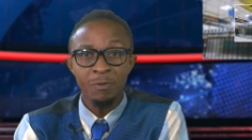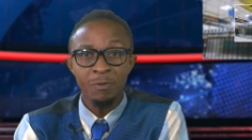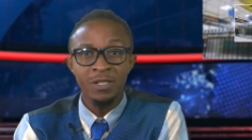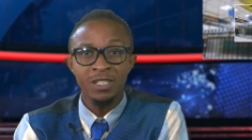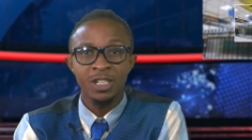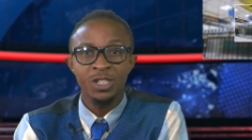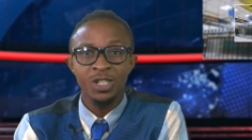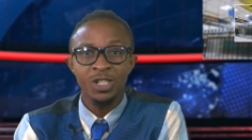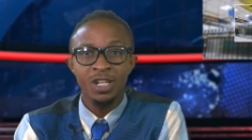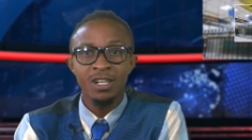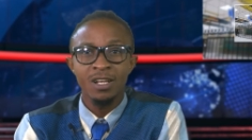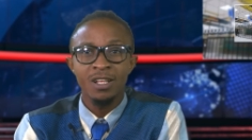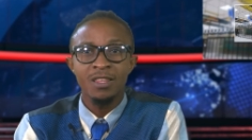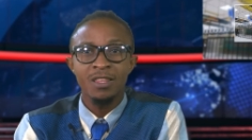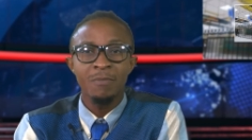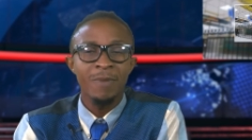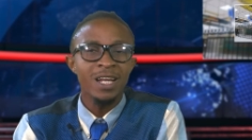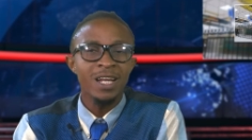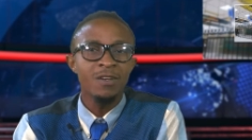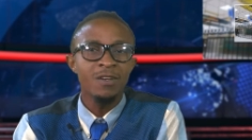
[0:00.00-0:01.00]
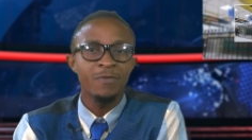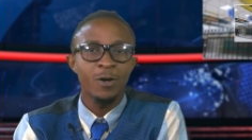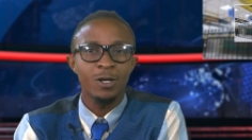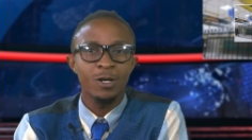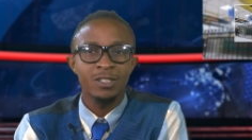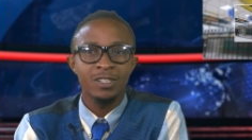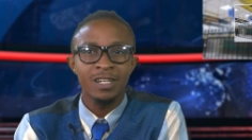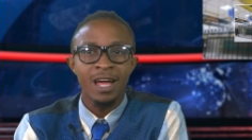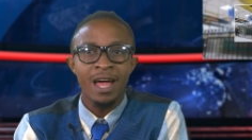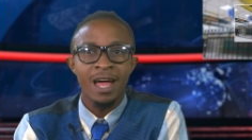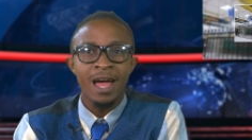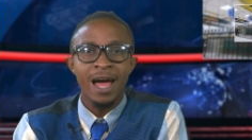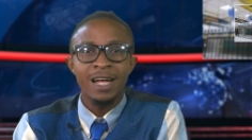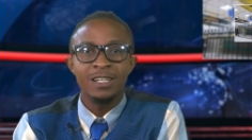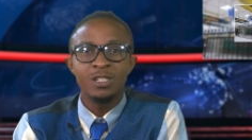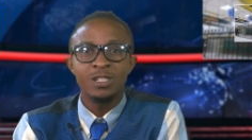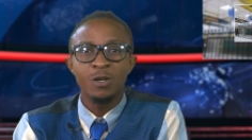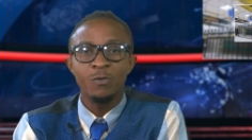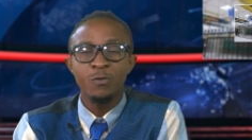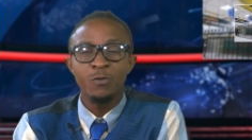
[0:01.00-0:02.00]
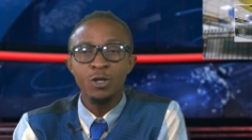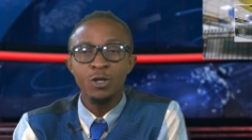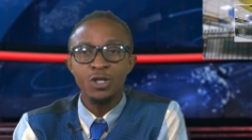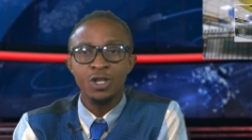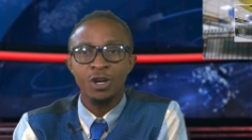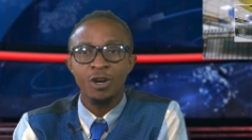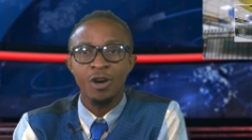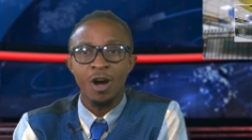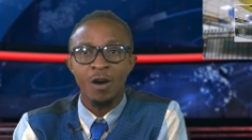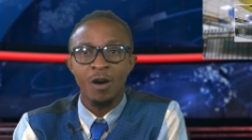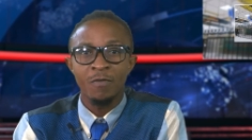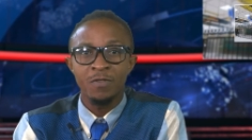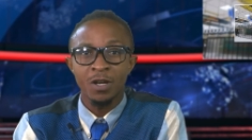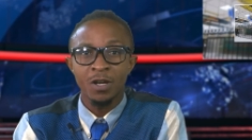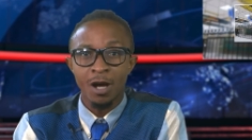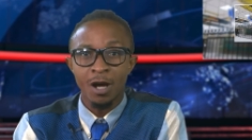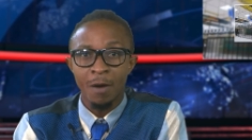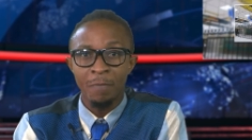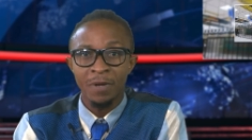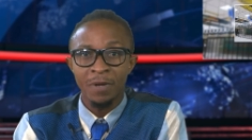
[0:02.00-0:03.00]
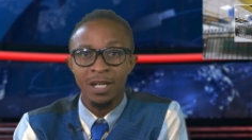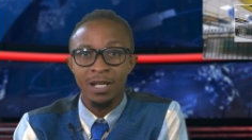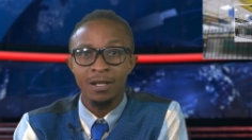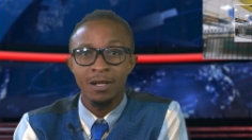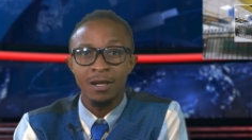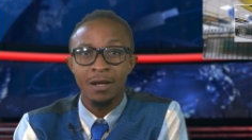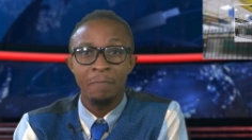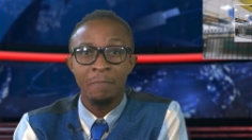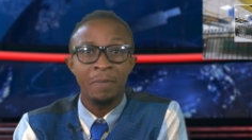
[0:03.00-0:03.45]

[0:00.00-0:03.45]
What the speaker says: positioned the metaverse as the future of the company,